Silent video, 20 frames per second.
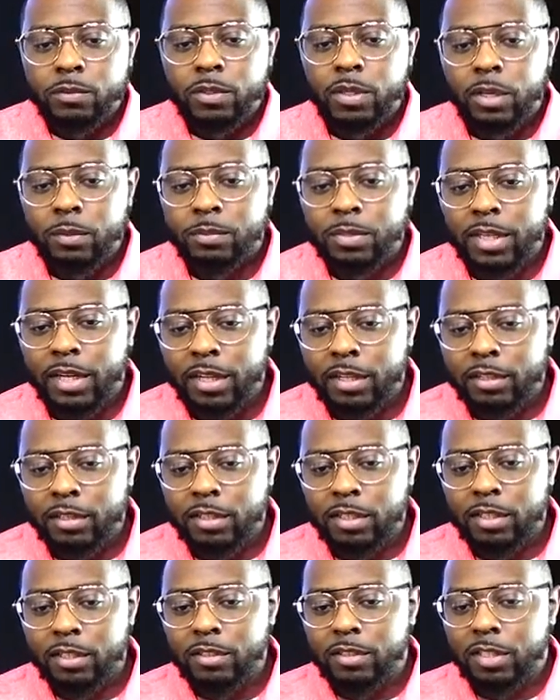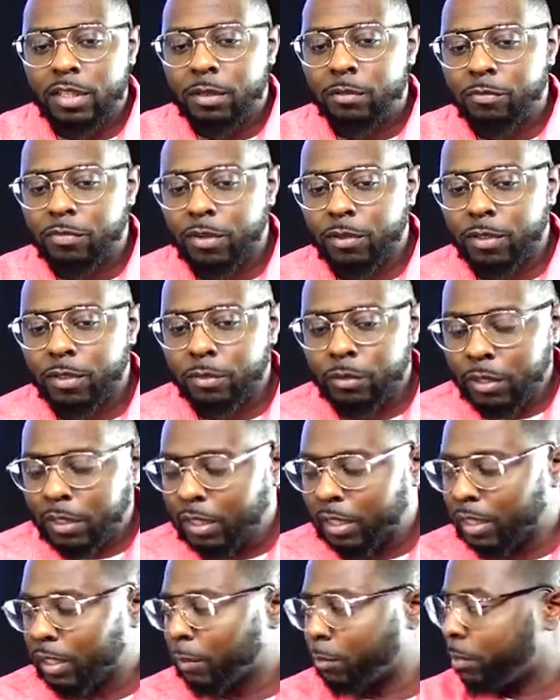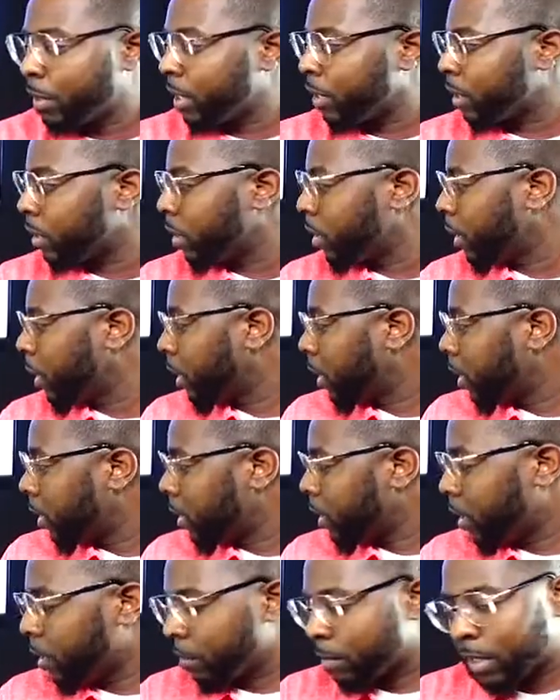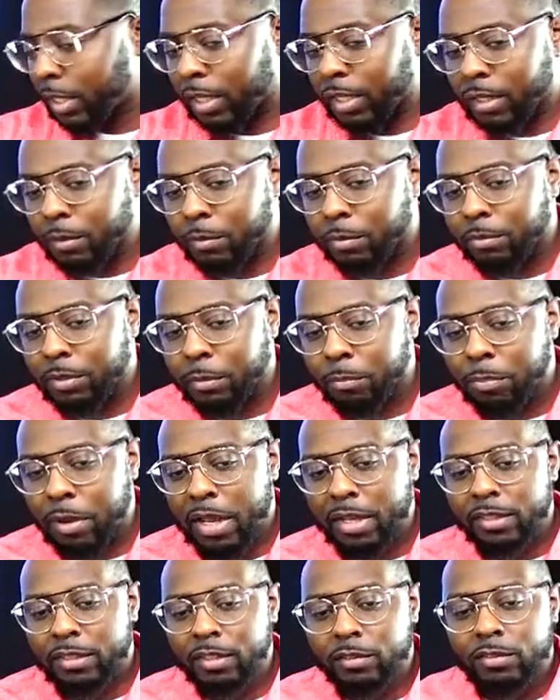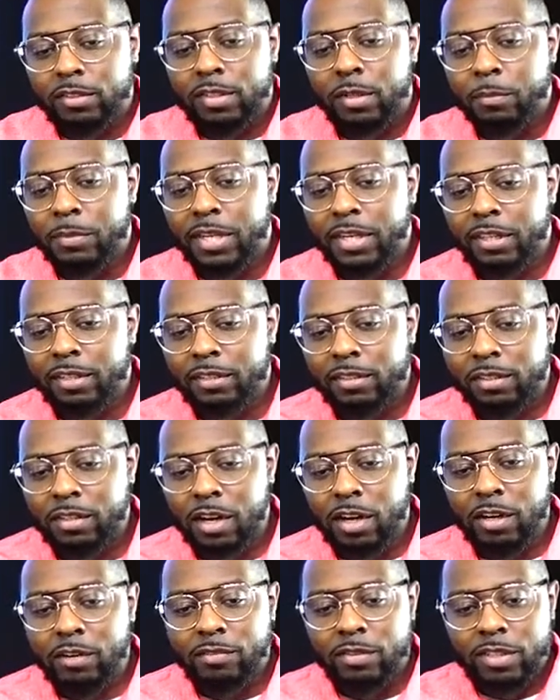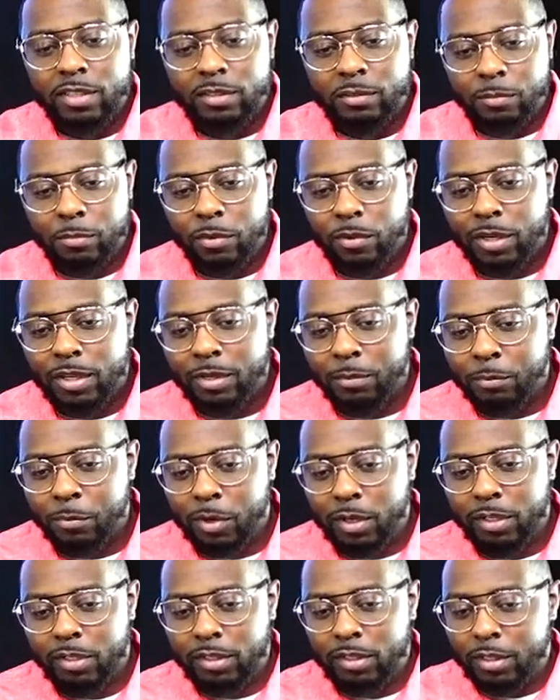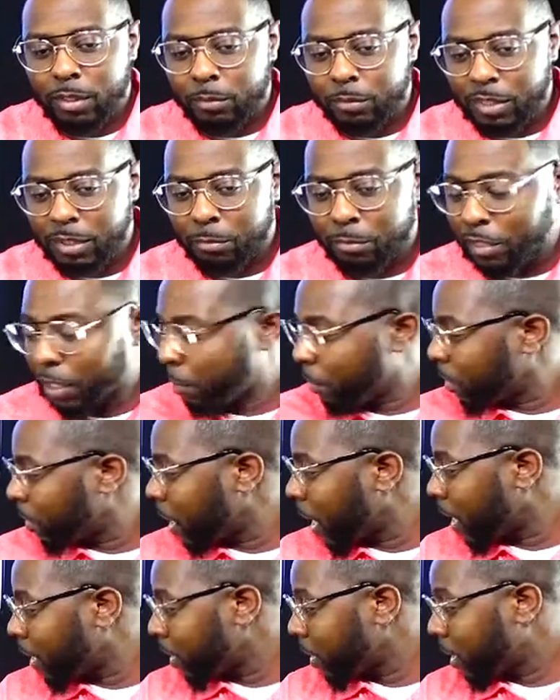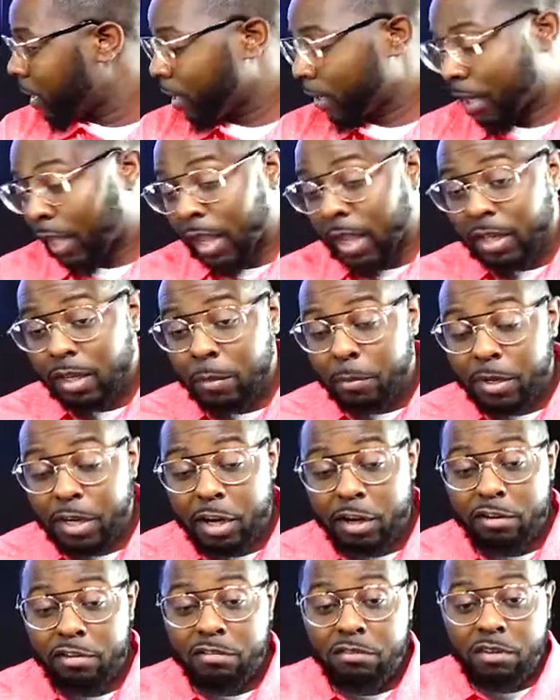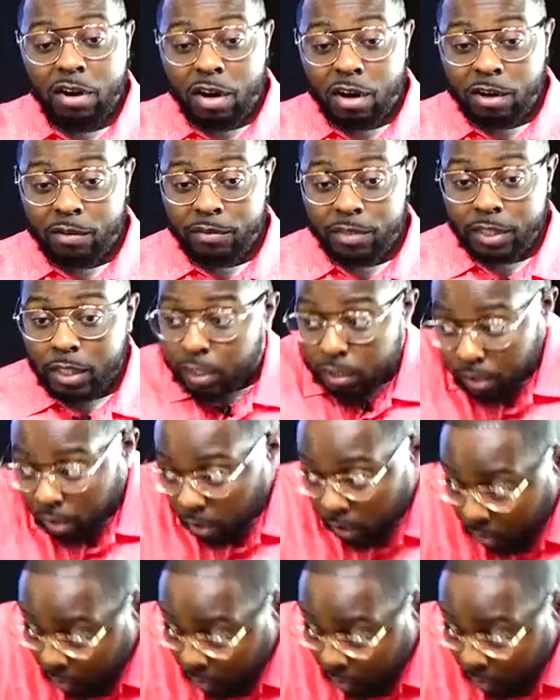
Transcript: You know what I'm saying? You see, you see them folk, you look at them pictures. You know what I'm saying? Them, them politicians up in there nervous. Boy, them boy, you know what I'm saying? Democrat, they up in there nervous.